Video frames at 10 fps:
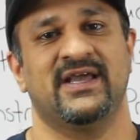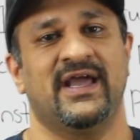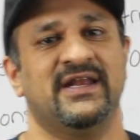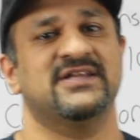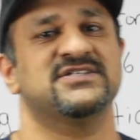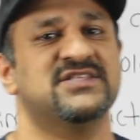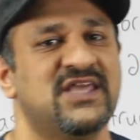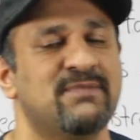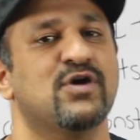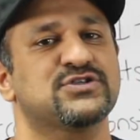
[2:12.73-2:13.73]
And it is
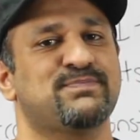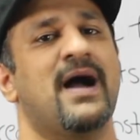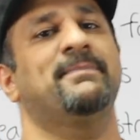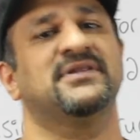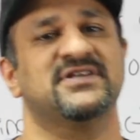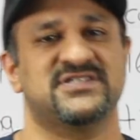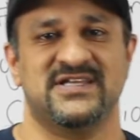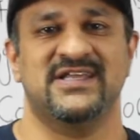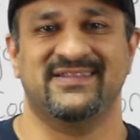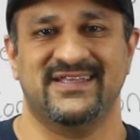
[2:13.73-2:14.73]
the most populous
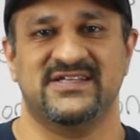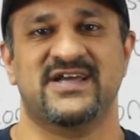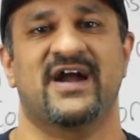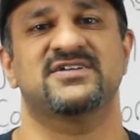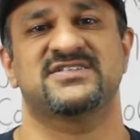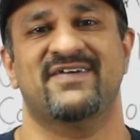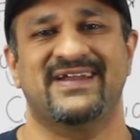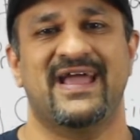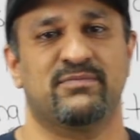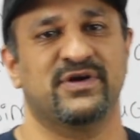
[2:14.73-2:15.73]
city in the entire
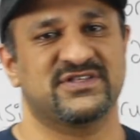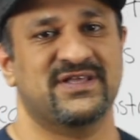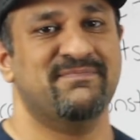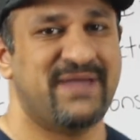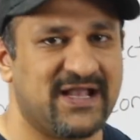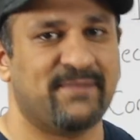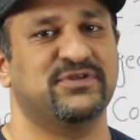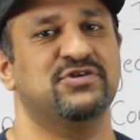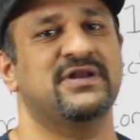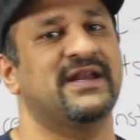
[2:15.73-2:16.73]
7 Emirates that make up
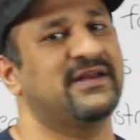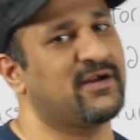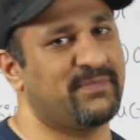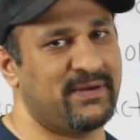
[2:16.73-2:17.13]
the United Arab